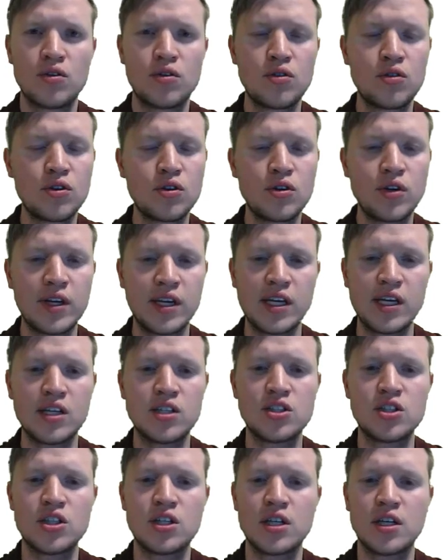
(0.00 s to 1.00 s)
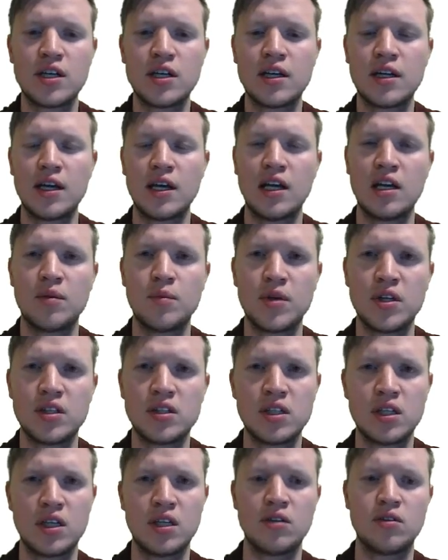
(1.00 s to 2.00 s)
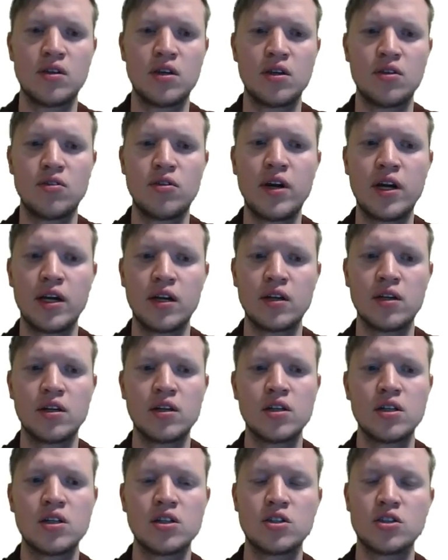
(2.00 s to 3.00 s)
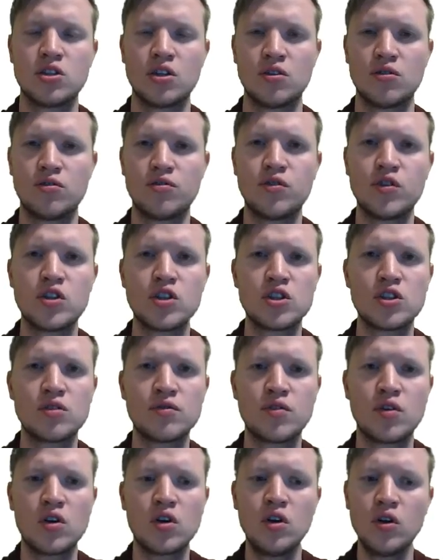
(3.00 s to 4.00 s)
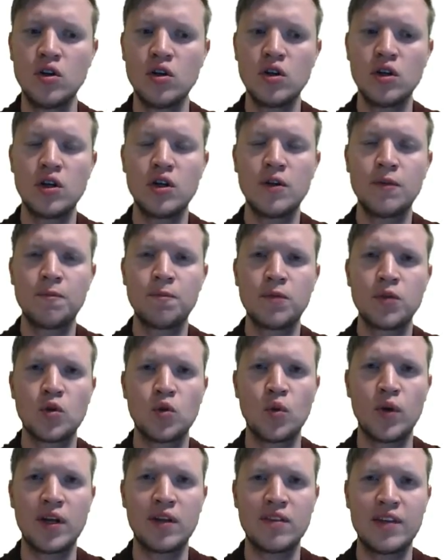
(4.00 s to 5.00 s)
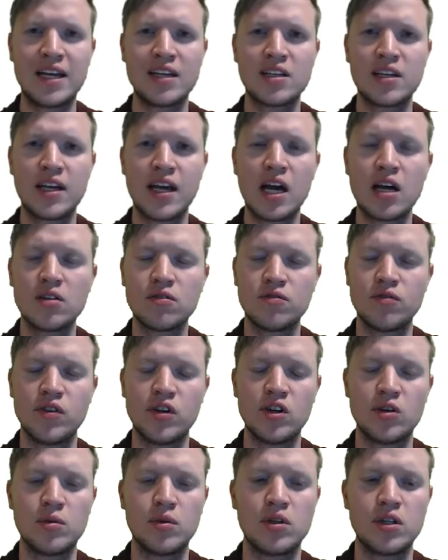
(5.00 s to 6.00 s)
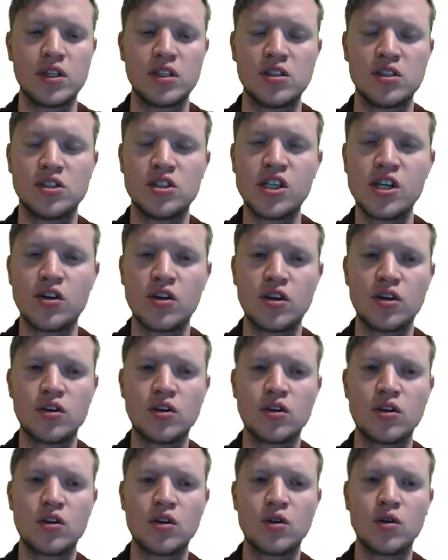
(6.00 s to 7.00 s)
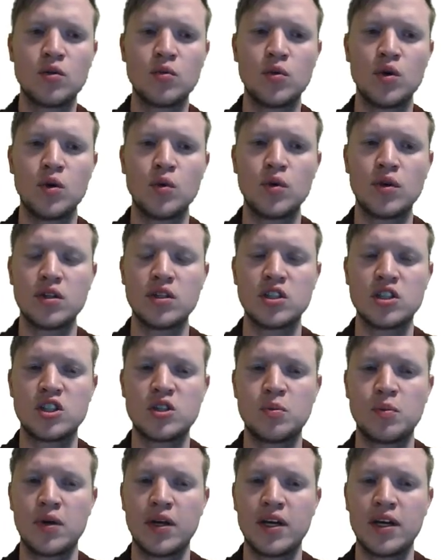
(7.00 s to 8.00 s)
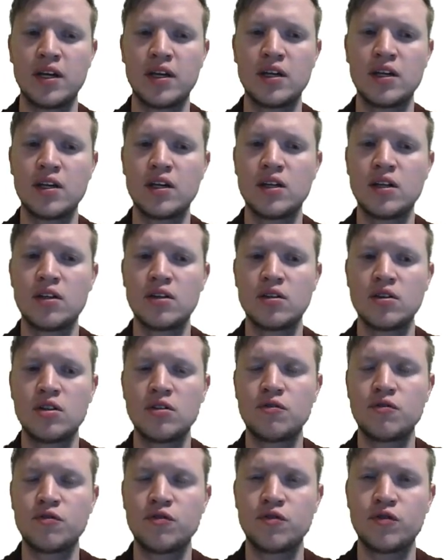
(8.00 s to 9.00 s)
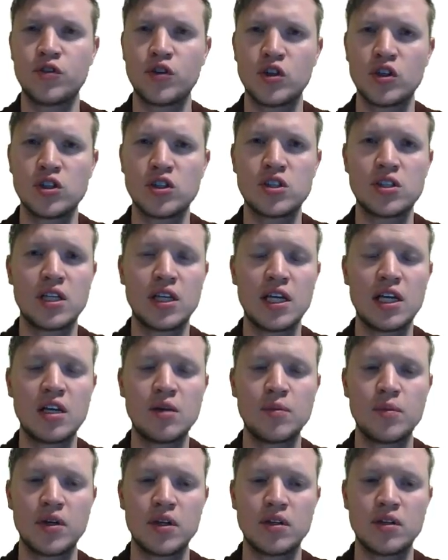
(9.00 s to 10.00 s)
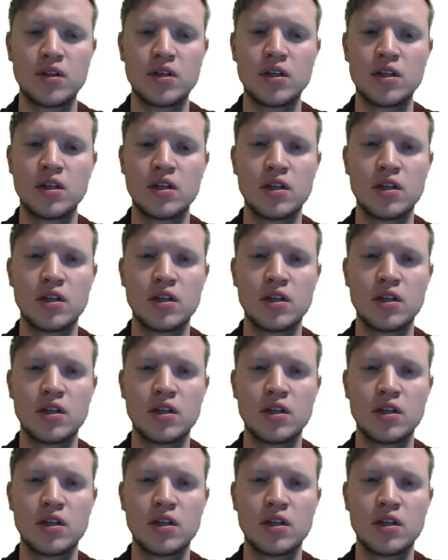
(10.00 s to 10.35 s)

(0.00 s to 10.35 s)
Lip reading: through each element in the array. So first of all, when that count variable is 0, we will display the first element.